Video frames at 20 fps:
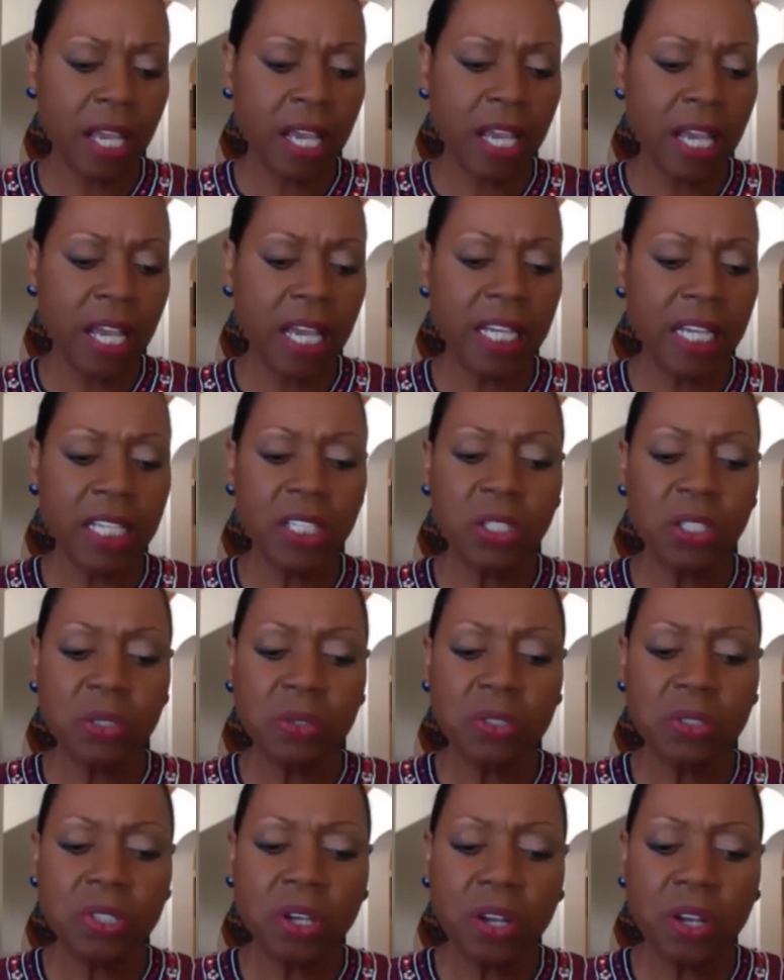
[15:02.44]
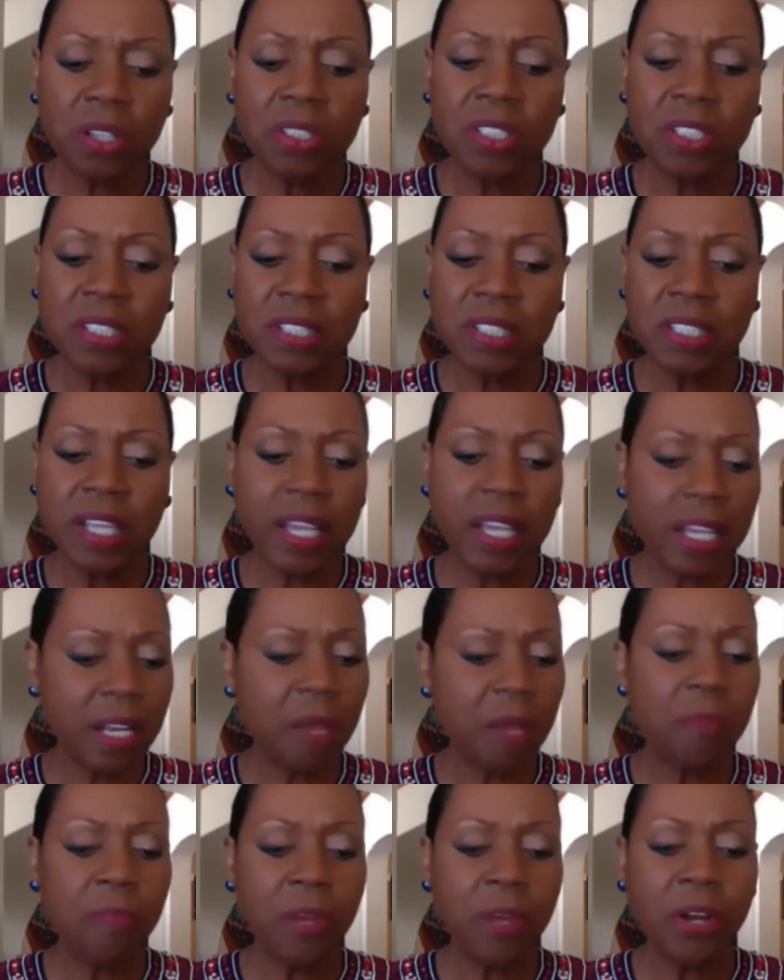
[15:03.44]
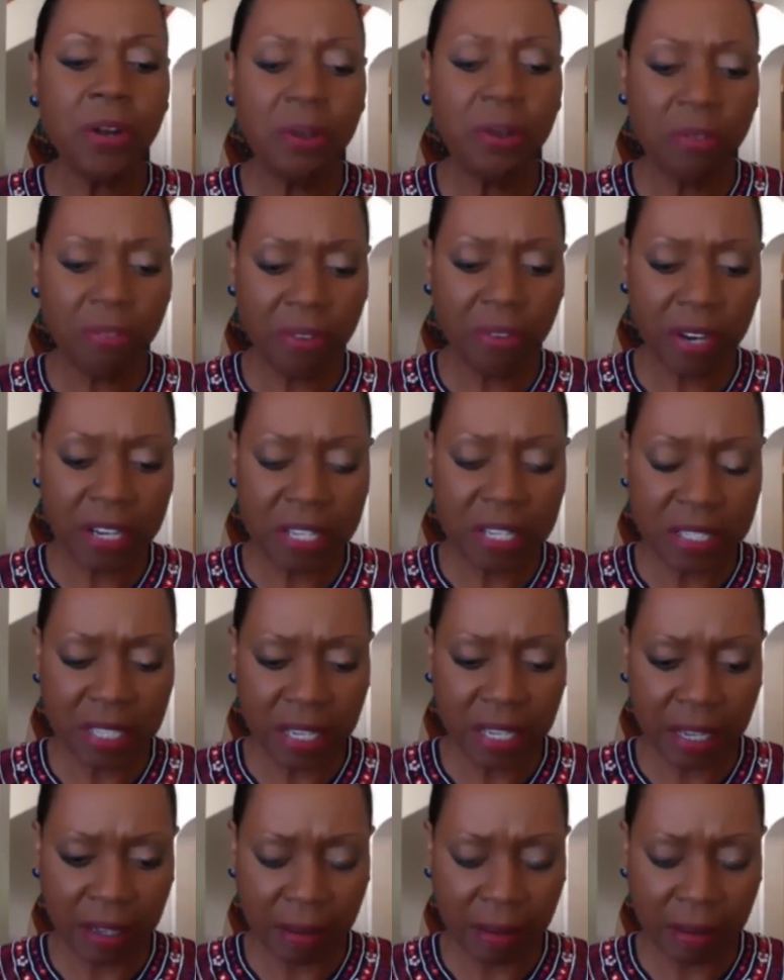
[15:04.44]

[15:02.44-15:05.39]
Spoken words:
And it goes on to say, and I'm paraphrasing,